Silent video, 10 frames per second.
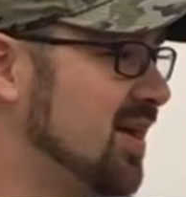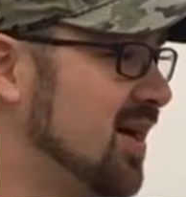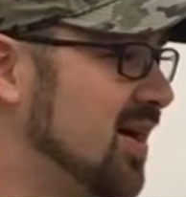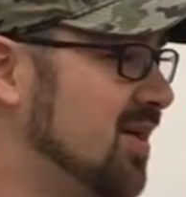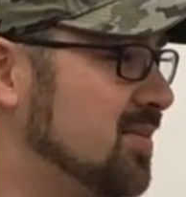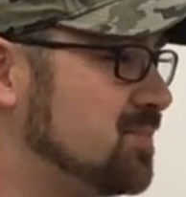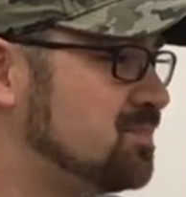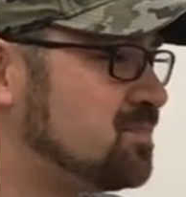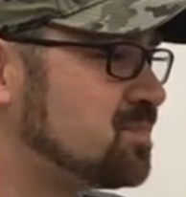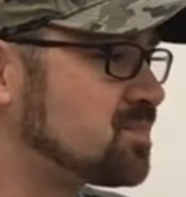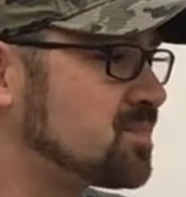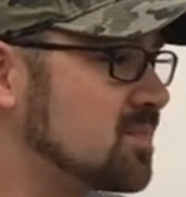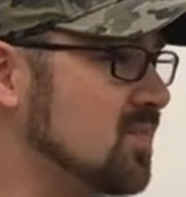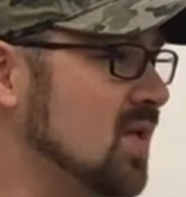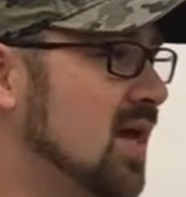Um,
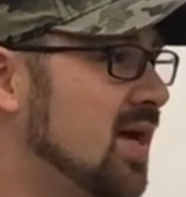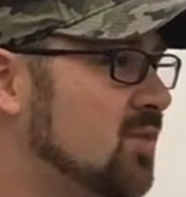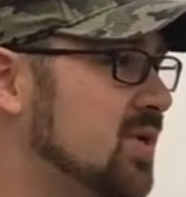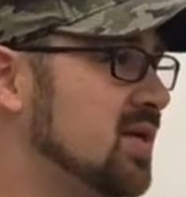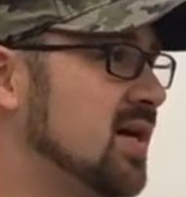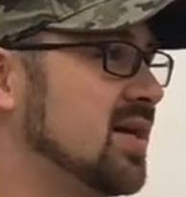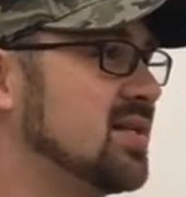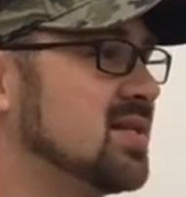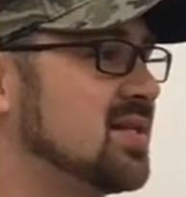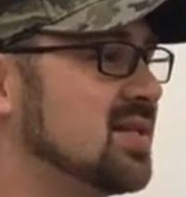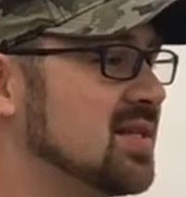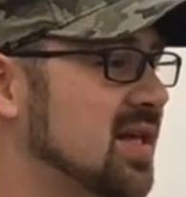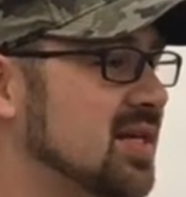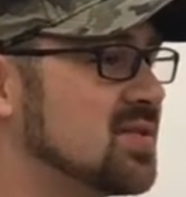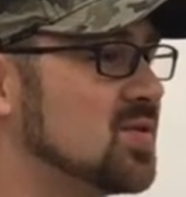and we hiked into the
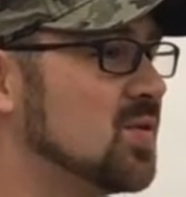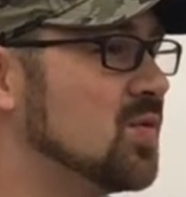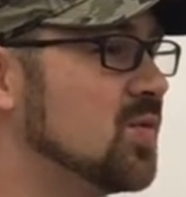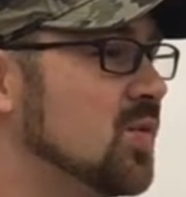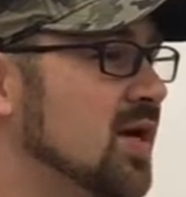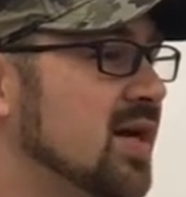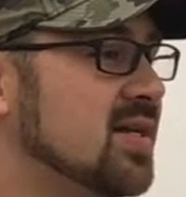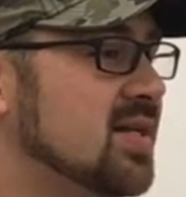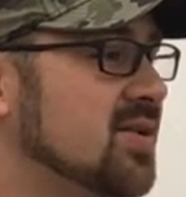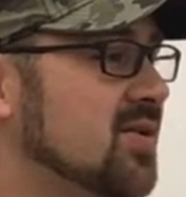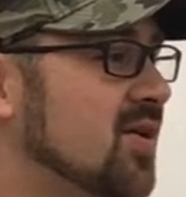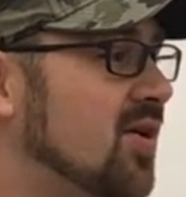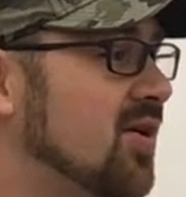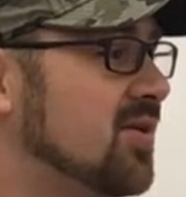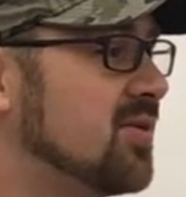lake. So we hiked in
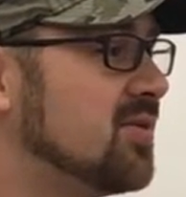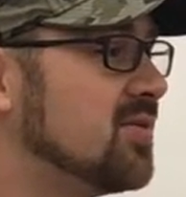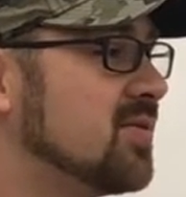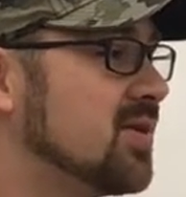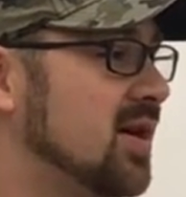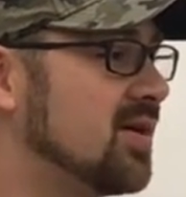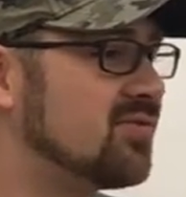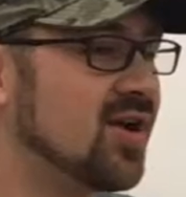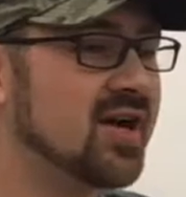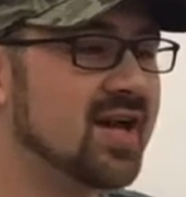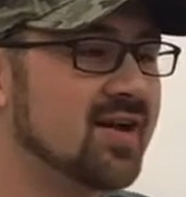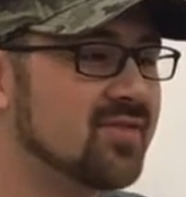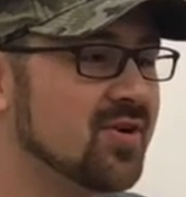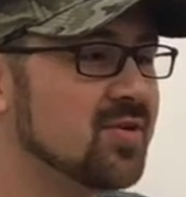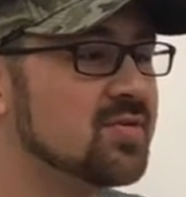on uh, Friday
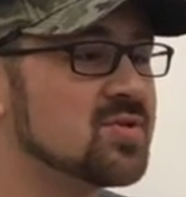afternoon.